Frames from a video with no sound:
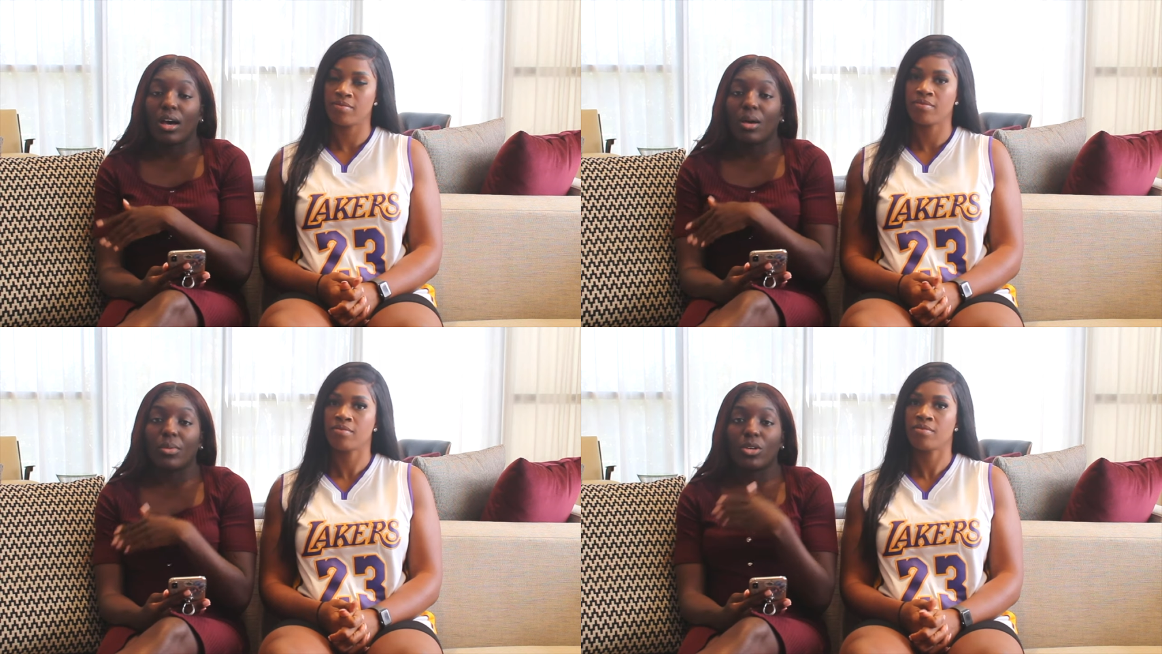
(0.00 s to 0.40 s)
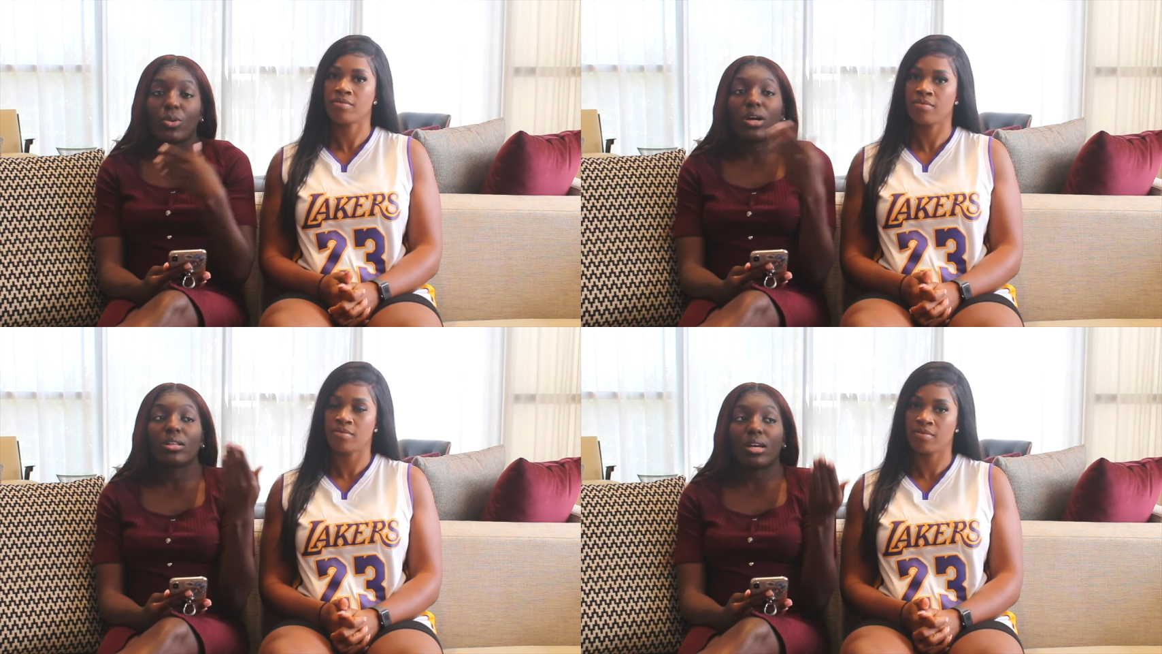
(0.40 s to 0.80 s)
Speaker 1: Um, and you
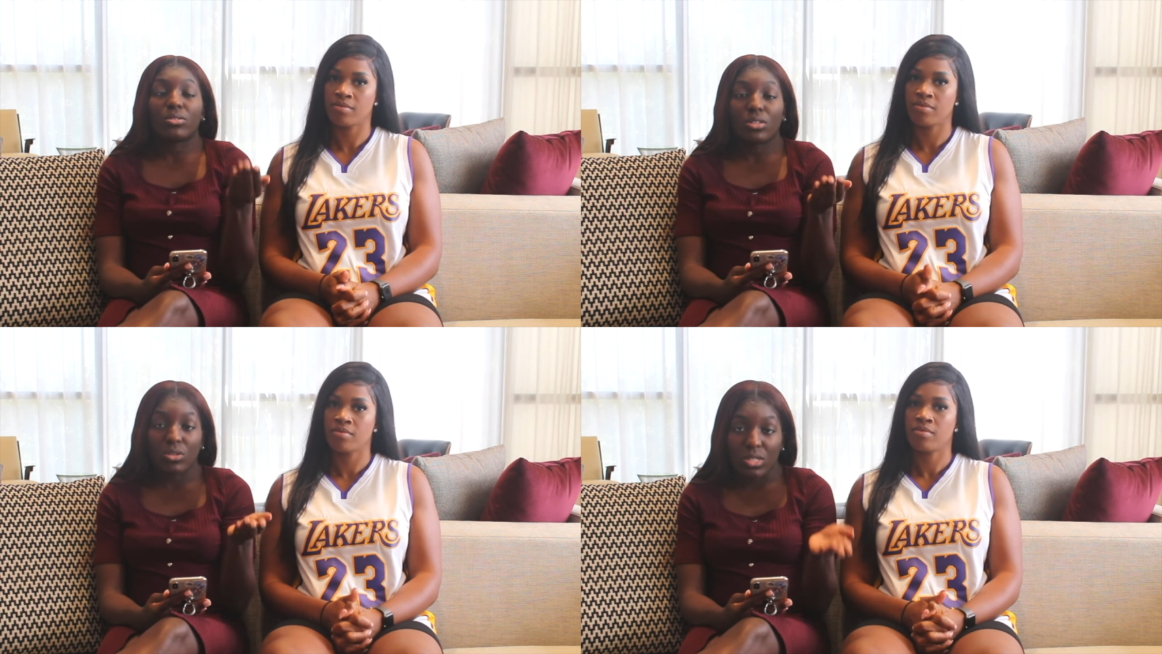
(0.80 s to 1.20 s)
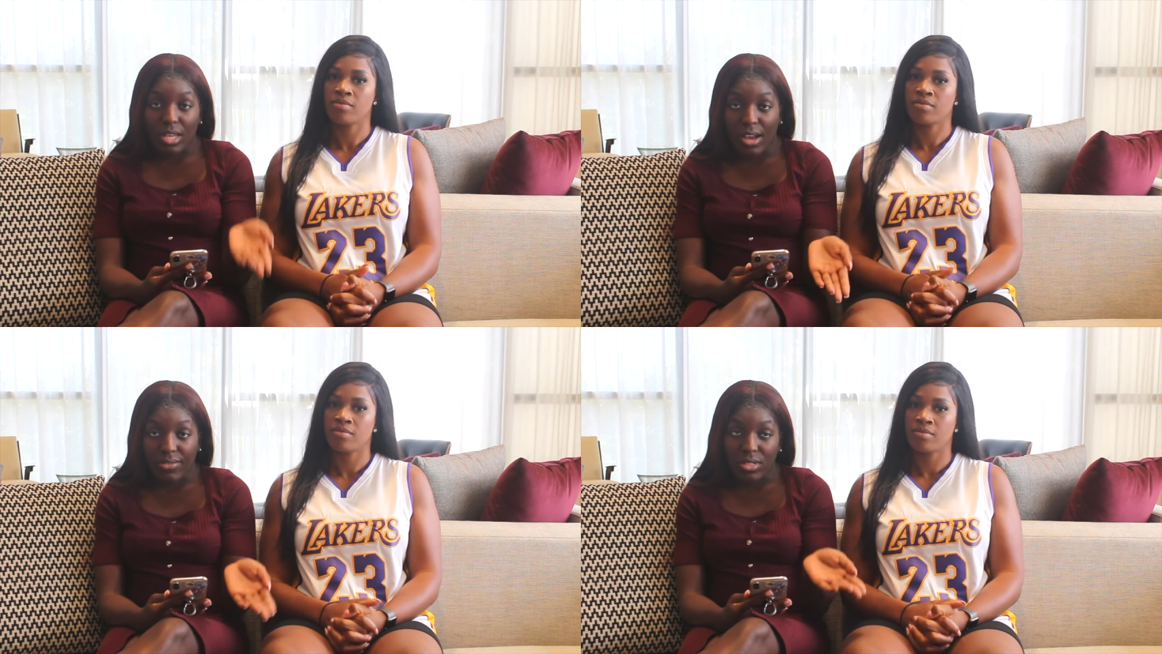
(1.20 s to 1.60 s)
are allowed to go to the
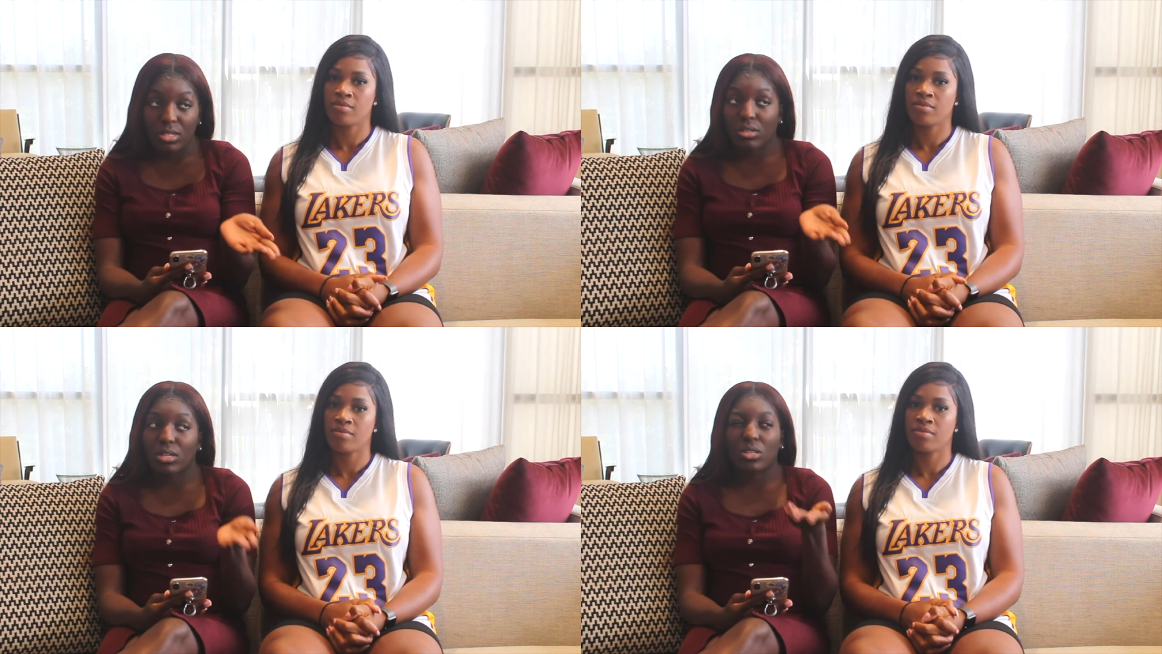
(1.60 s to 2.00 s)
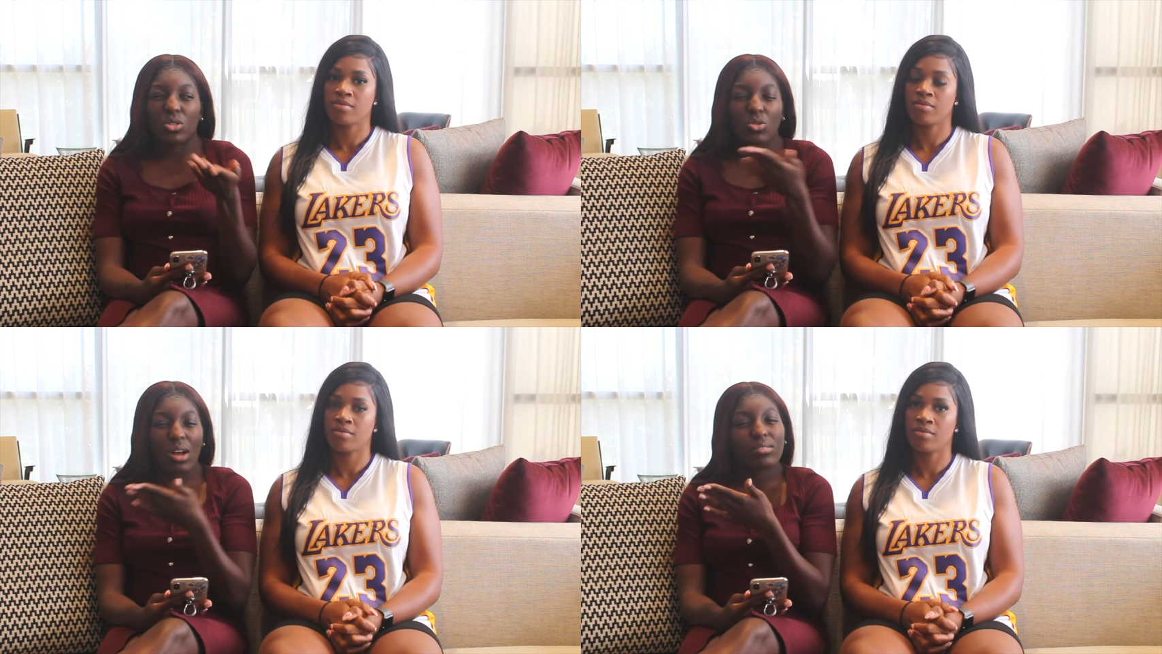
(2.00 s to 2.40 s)
cafeteria. You
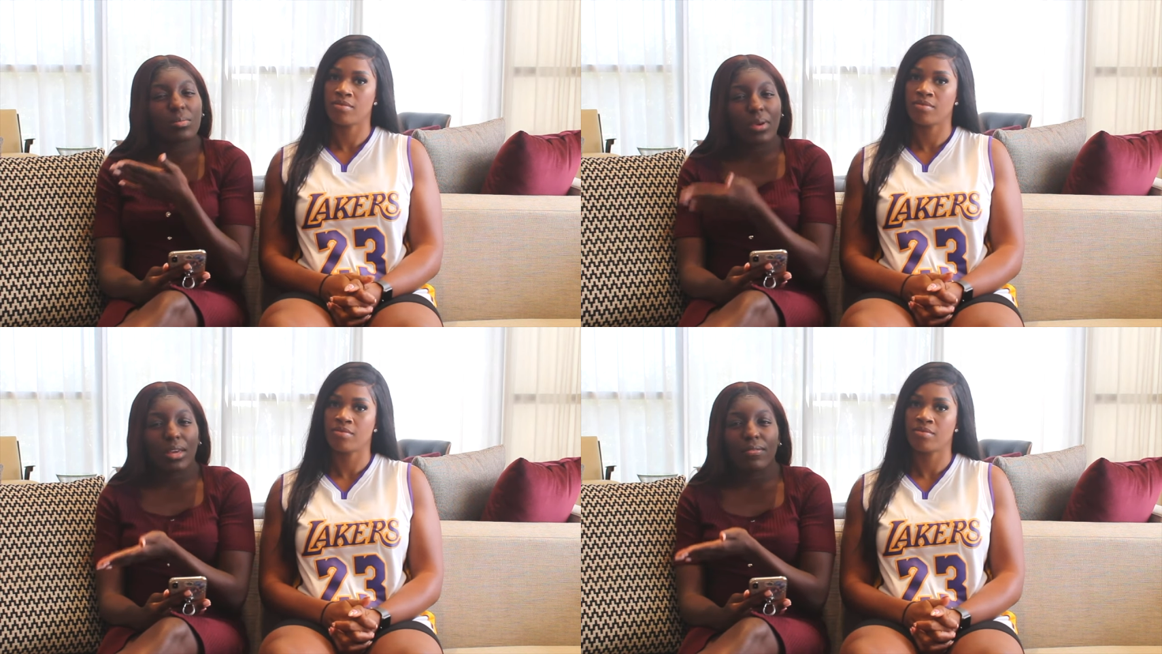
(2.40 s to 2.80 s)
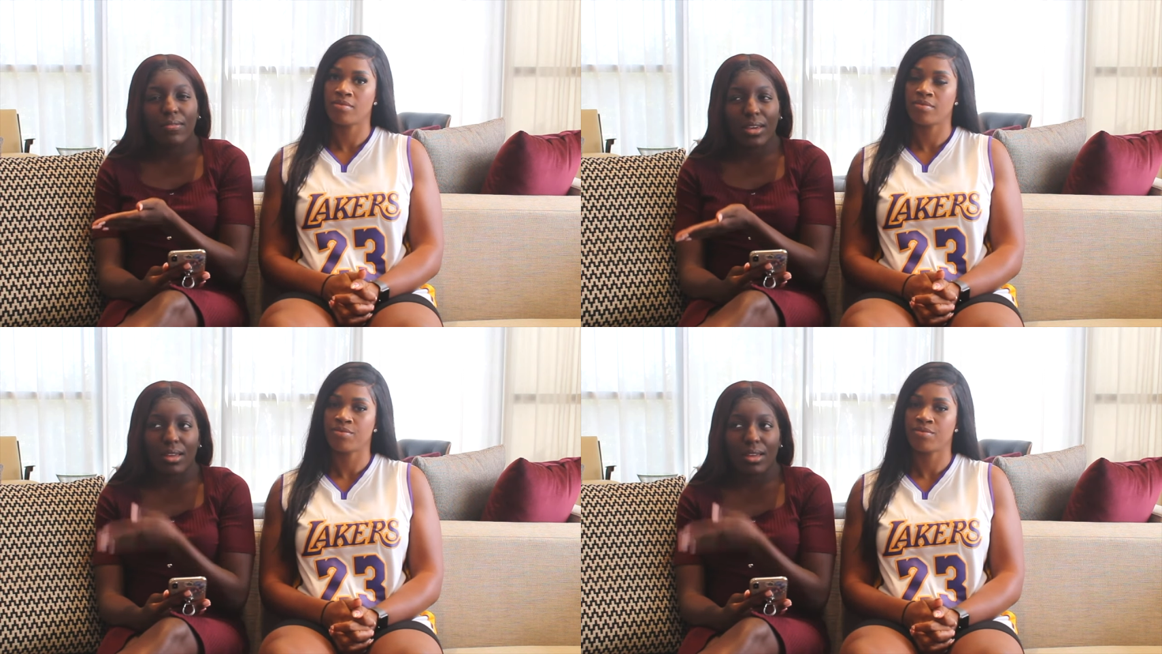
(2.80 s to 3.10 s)
do have to pay a fee.